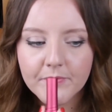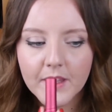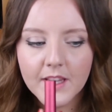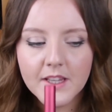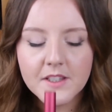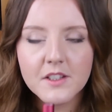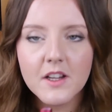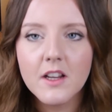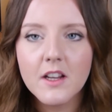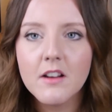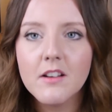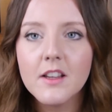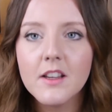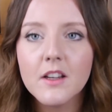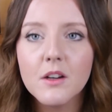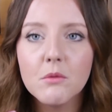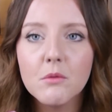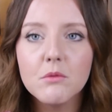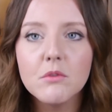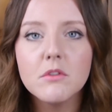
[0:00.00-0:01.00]
It's kind of like
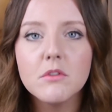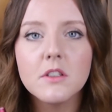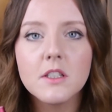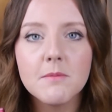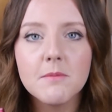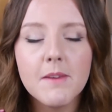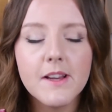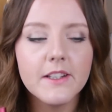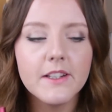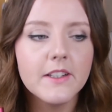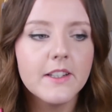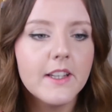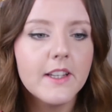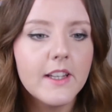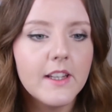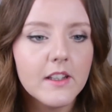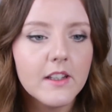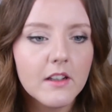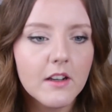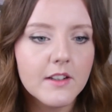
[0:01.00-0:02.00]
a
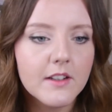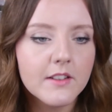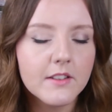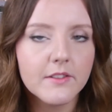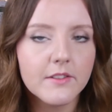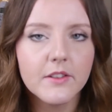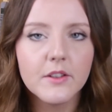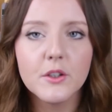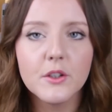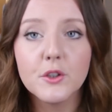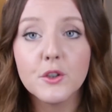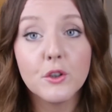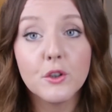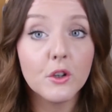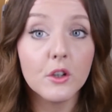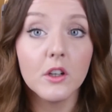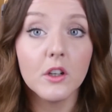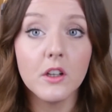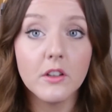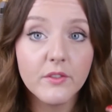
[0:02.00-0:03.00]
watermelon-y kind of
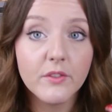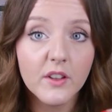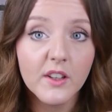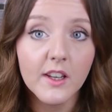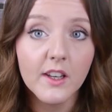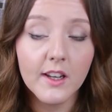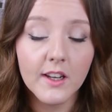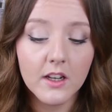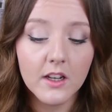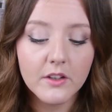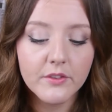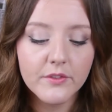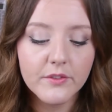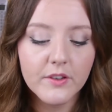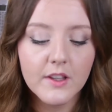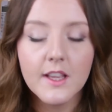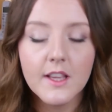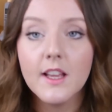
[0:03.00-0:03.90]
sugar, funnily enough,